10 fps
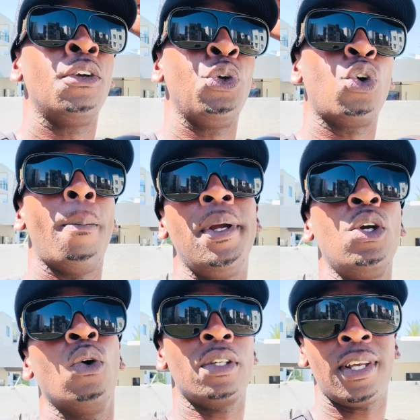You could
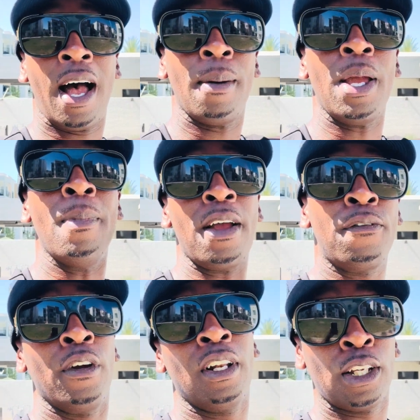be on top, it might
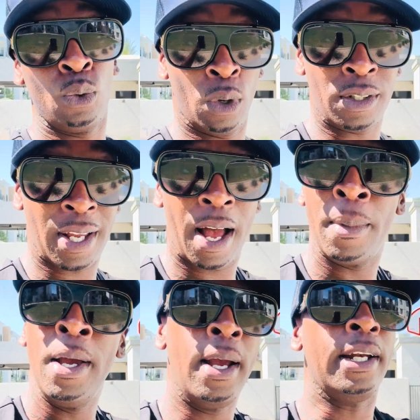feel like you're on
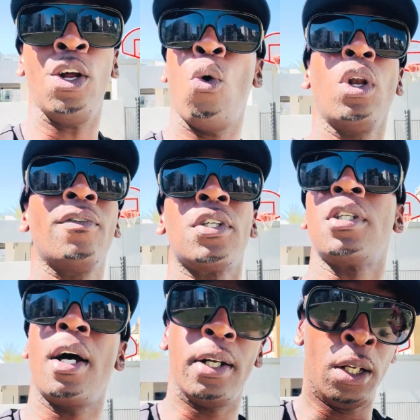top, and then all of a
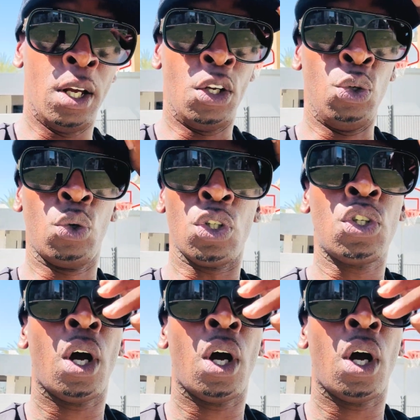sudden, you could